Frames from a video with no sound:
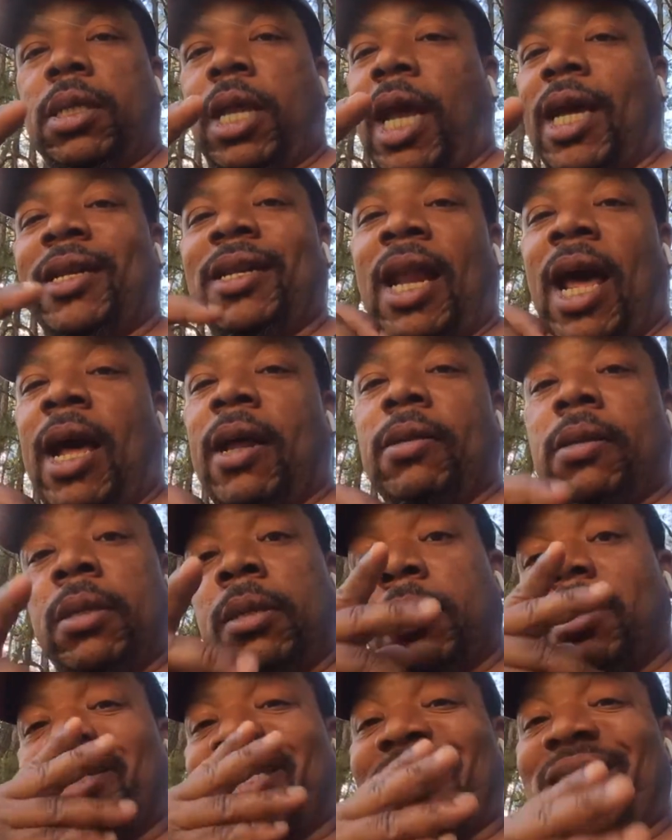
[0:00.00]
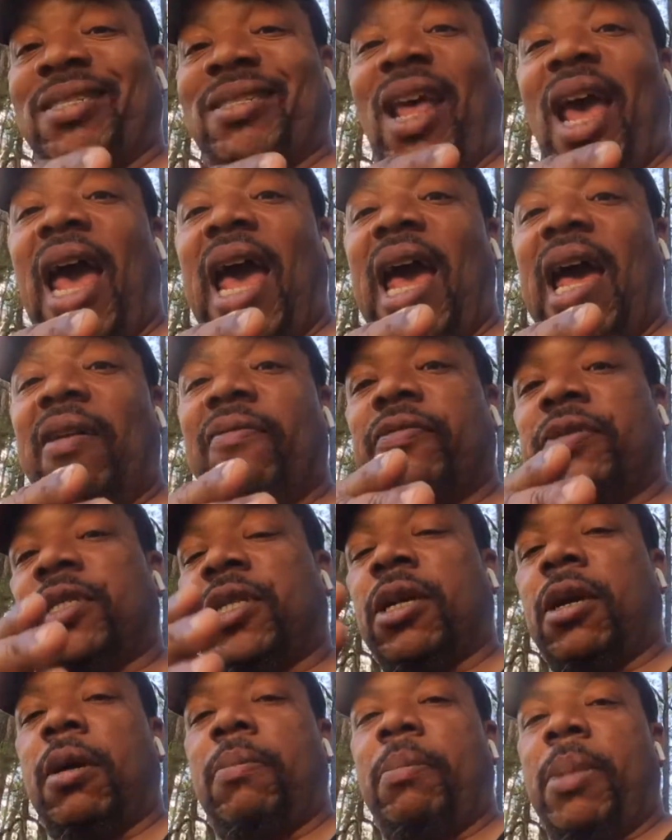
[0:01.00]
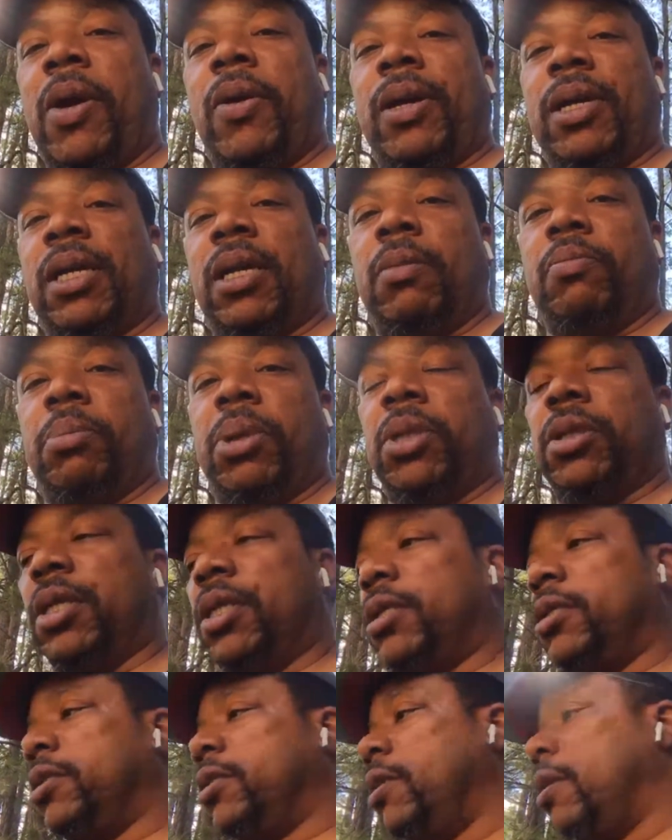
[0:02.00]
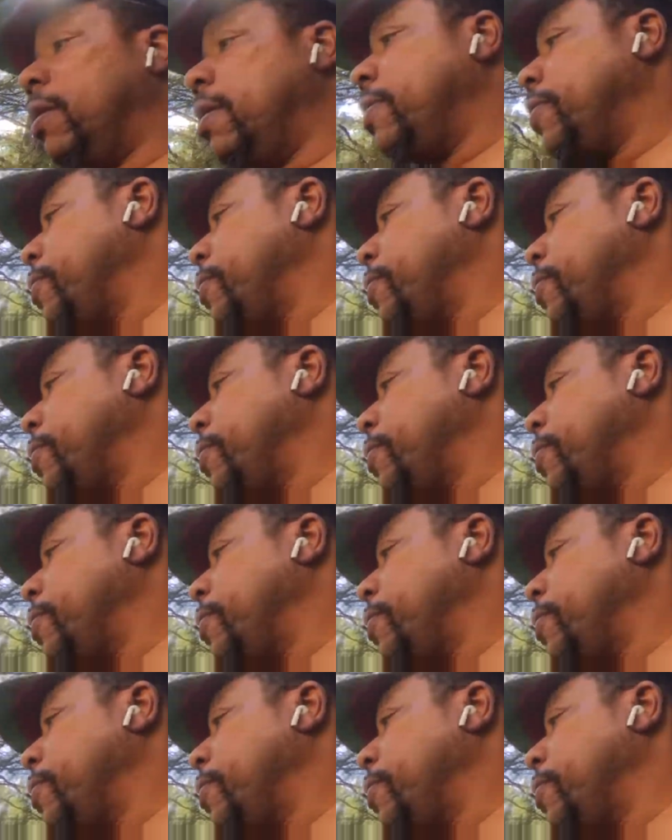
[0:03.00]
They're not staffed to American bullies.